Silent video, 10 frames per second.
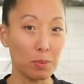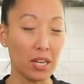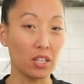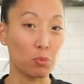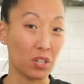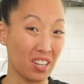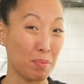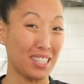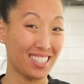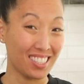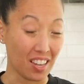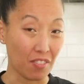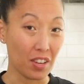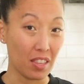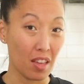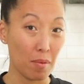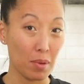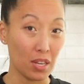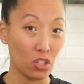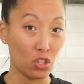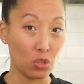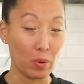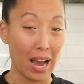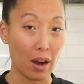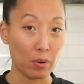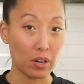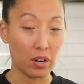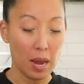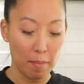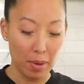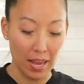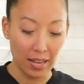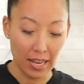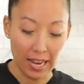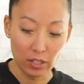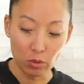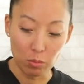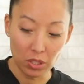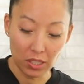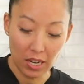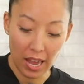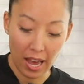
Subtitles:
because we're going to be stuffing them into our pancakes. So I'm just going to